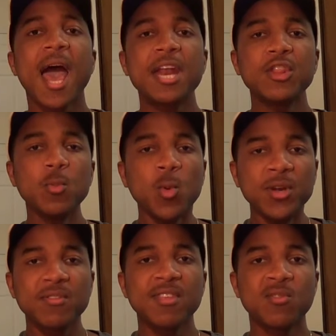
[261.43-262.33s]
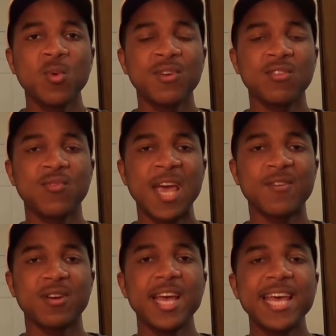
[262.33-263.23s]
Another point in this movie's
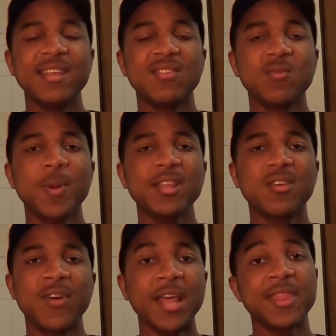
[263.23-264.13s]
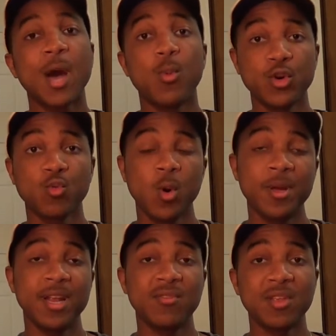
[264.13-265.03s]
favor is despite the fact that Wonder
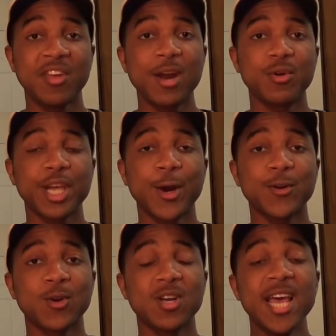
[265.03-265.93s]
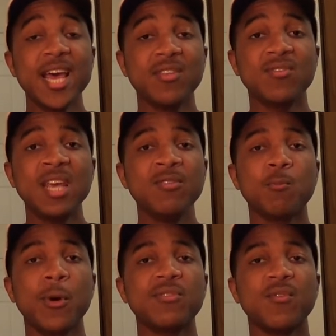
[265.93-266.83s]
Woman is the title character, Steve's
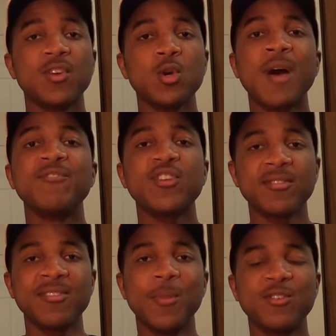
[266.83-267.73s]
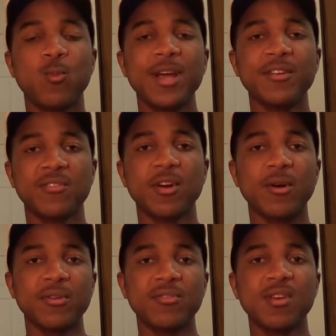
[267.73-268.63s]
points of view have just as much weight as
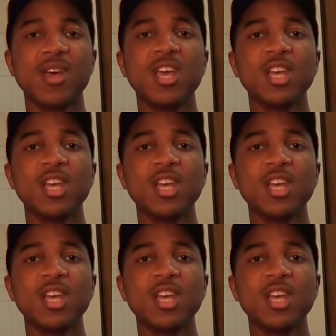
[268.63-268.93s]
hers.